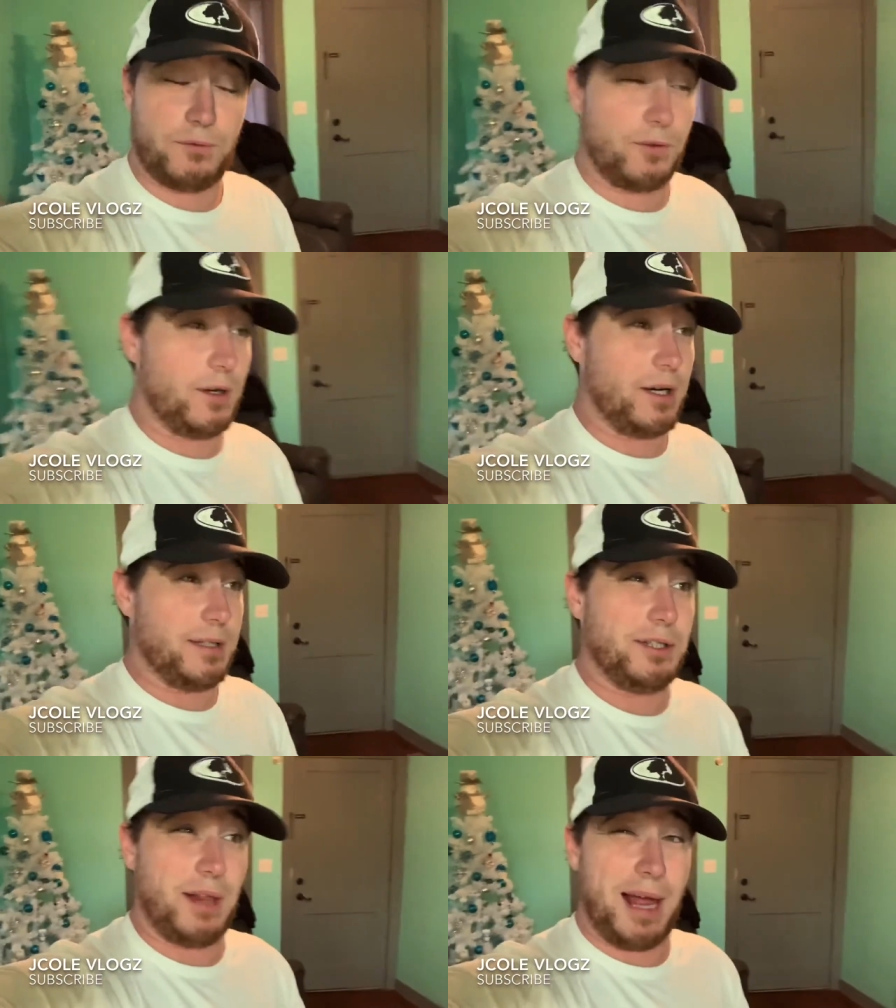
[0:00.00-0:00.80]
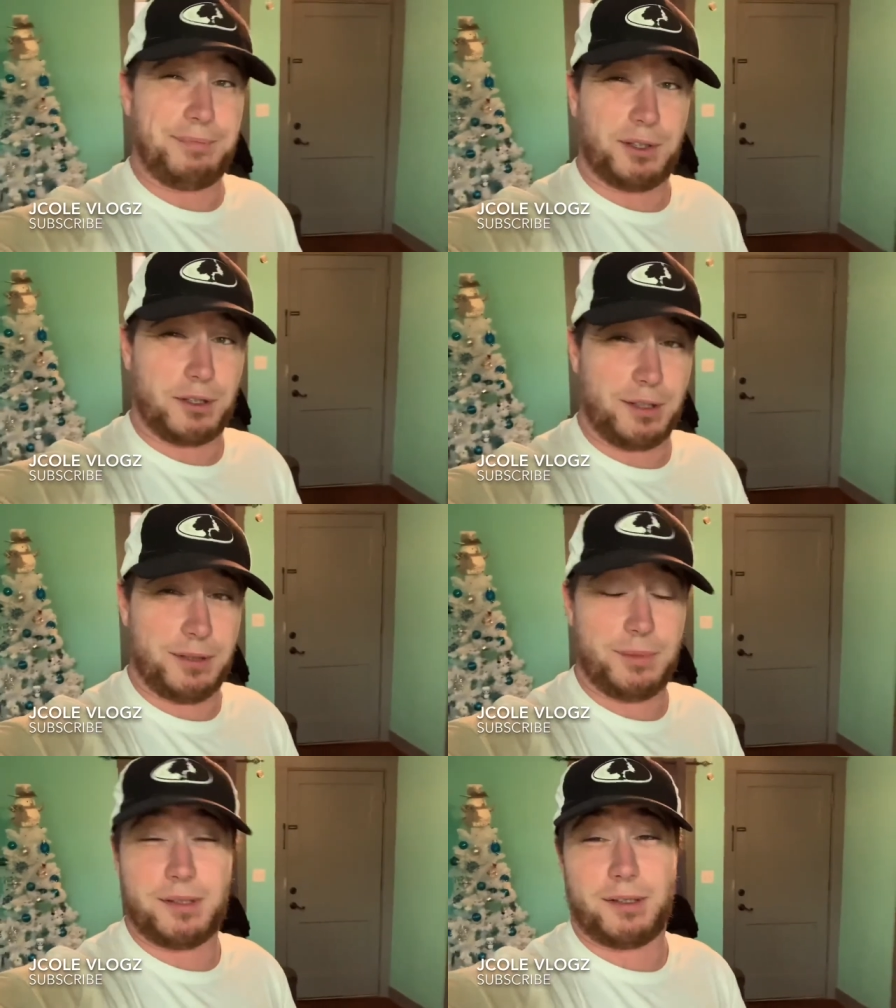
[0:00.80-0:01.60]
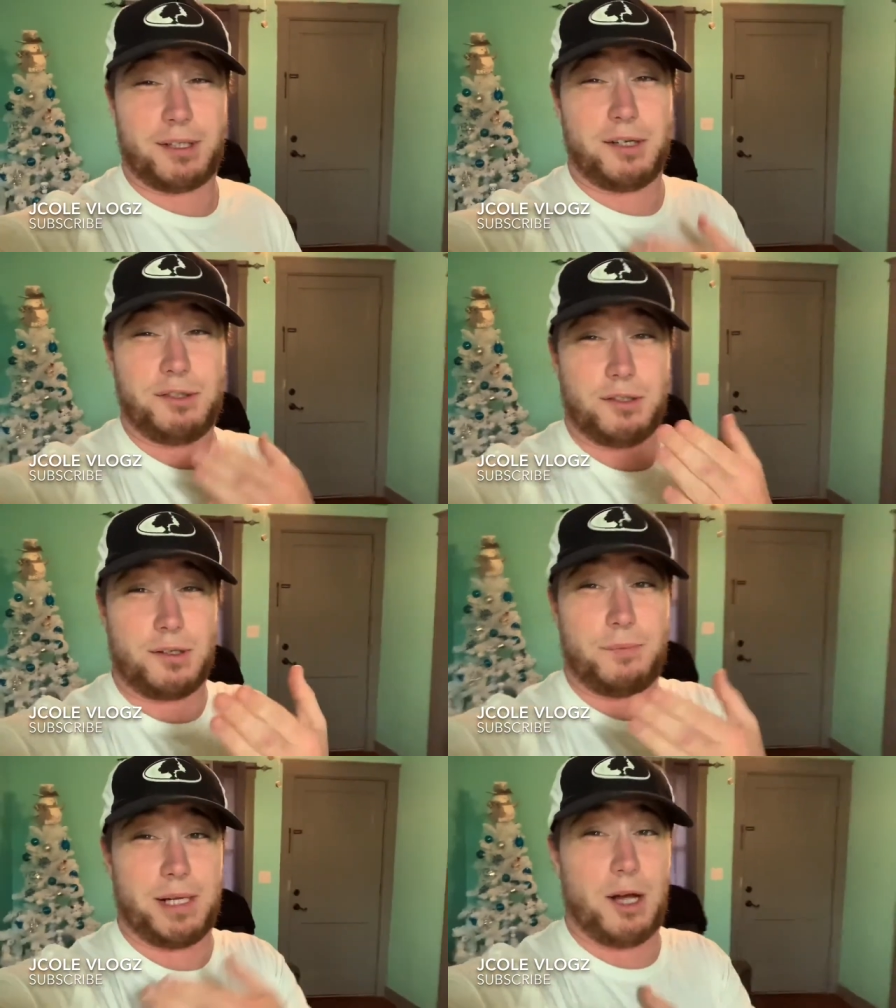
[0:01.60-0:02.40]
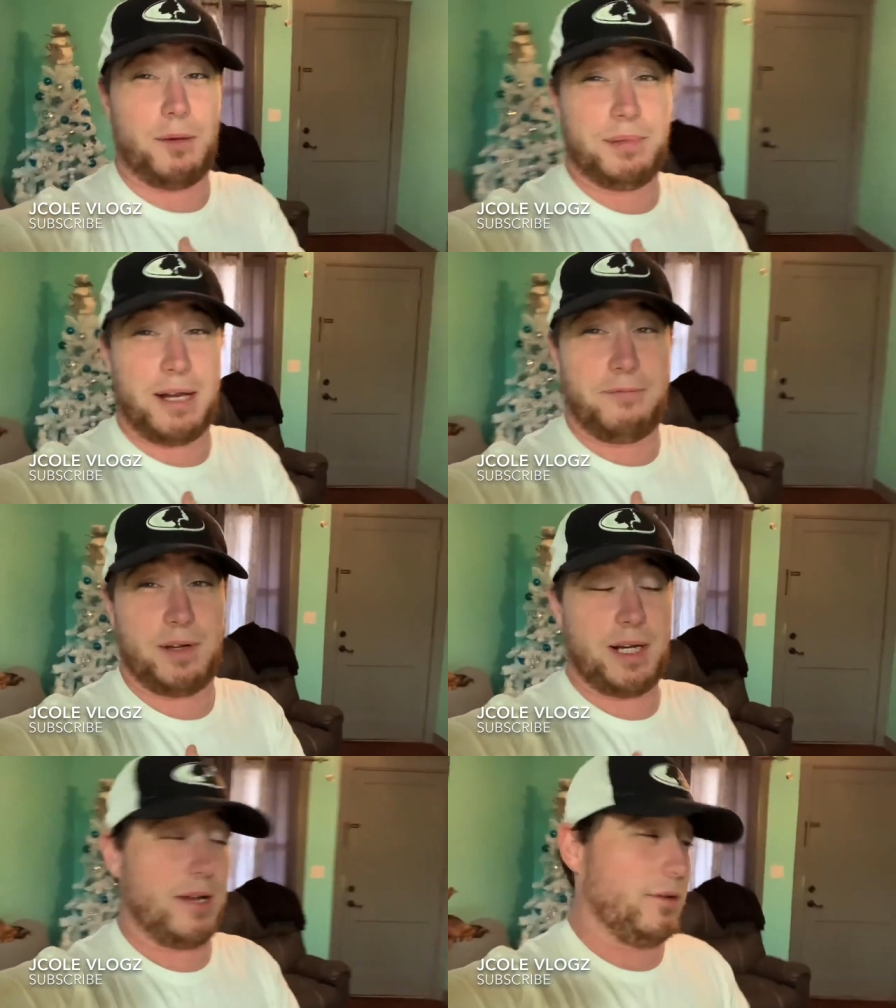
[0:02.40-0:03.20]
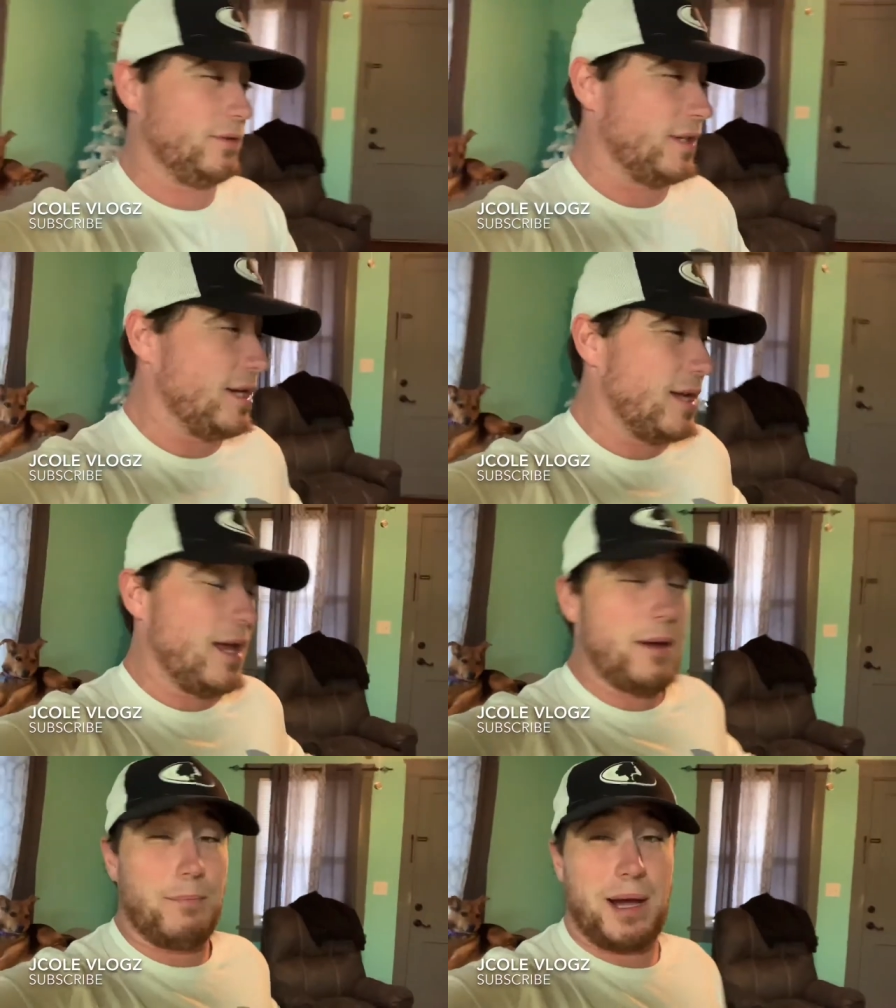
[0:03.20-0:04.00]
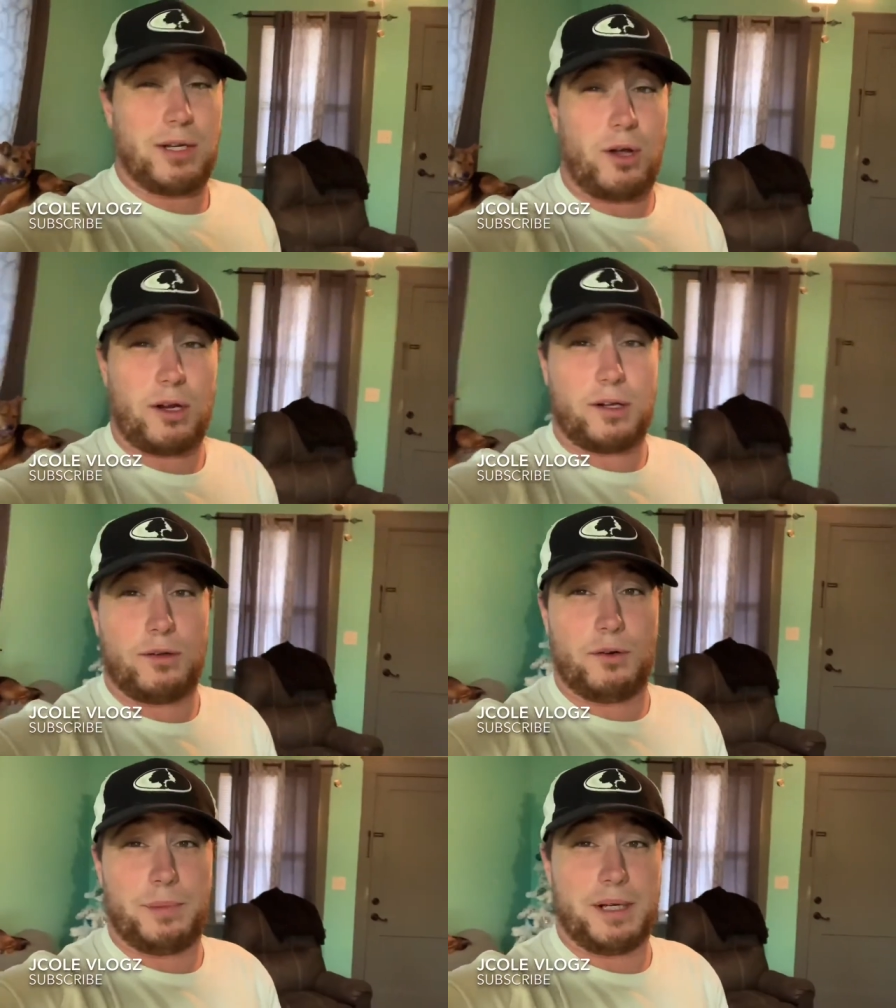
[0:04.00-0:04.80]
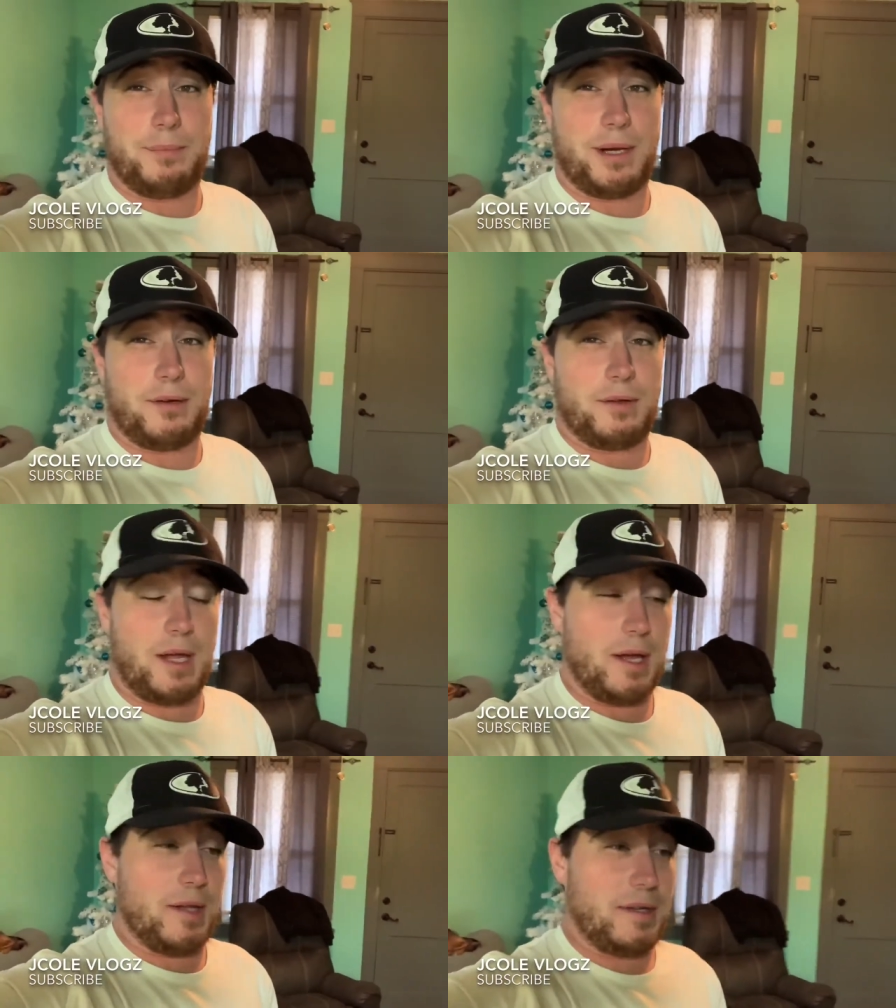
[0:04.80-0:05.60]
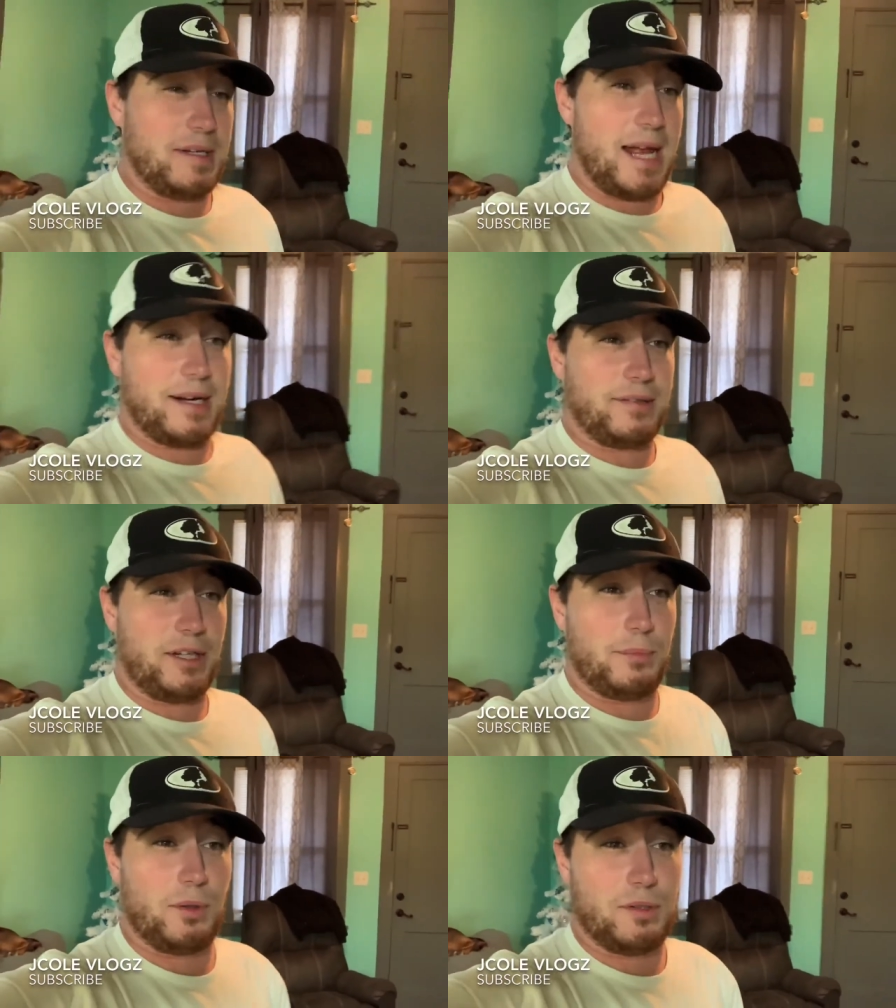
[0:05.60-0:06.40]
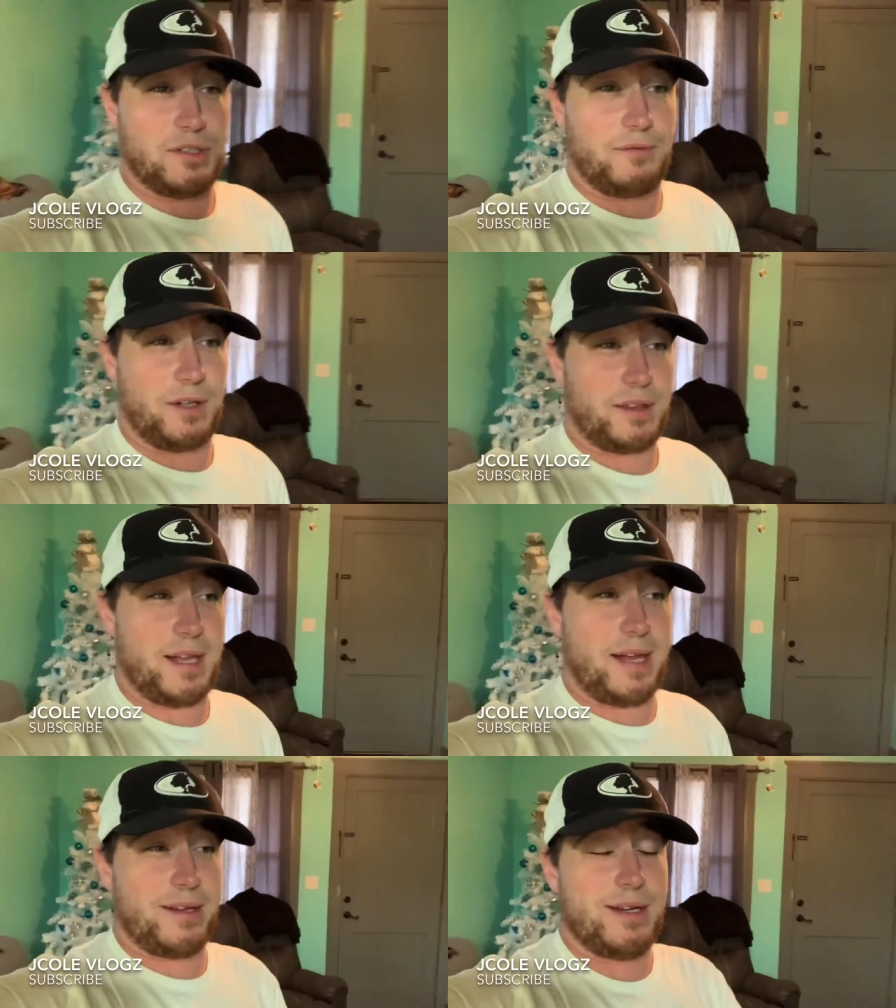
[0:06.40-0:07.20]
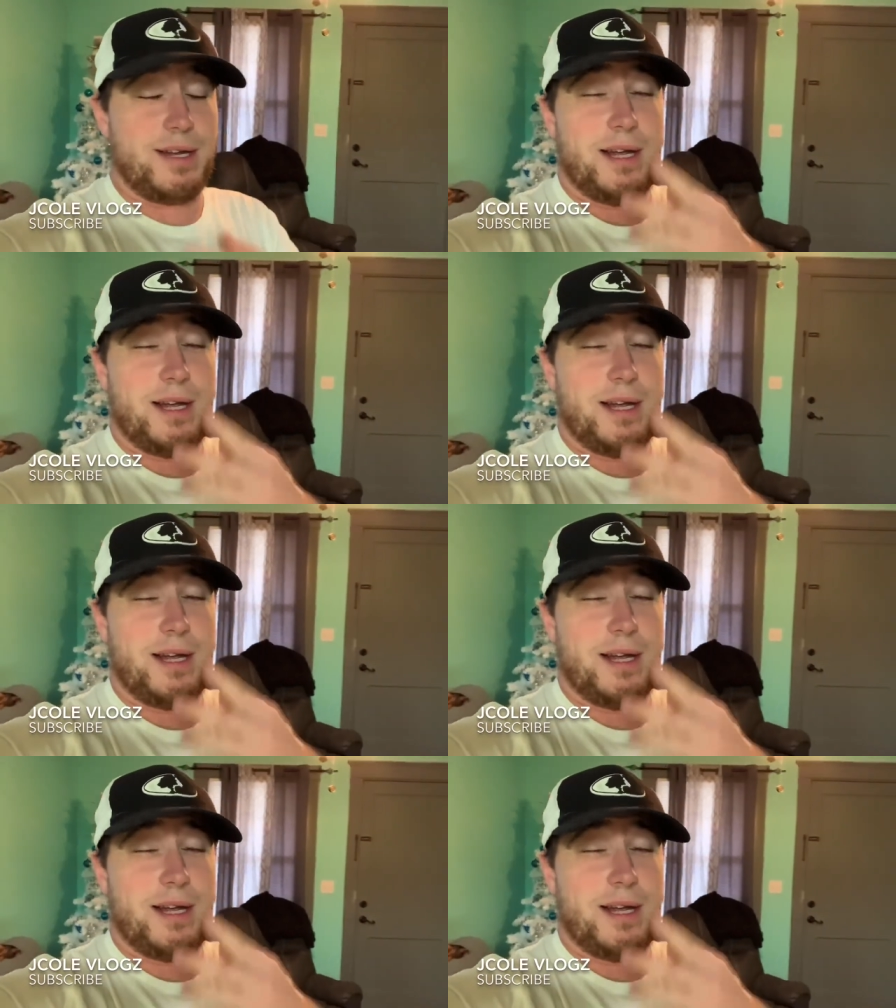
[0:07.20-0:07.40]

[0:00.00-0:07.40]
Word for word: for until after Christmas. They're going to be update videos might talk a little bit about uh, the TaxSlayer Bowl and stuff like that.